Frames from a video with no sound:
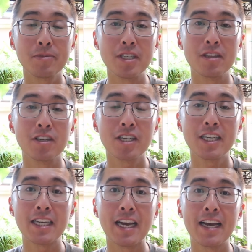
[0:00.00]
be
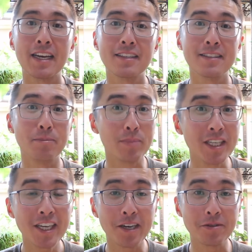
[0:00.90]
looking at some
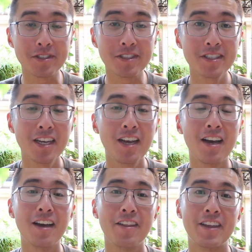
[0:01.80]
bee houses
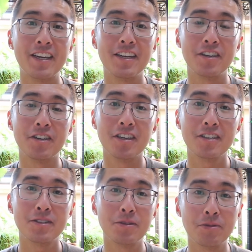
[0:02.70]
uh, that I
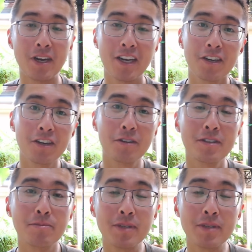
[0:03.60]
got. So I got some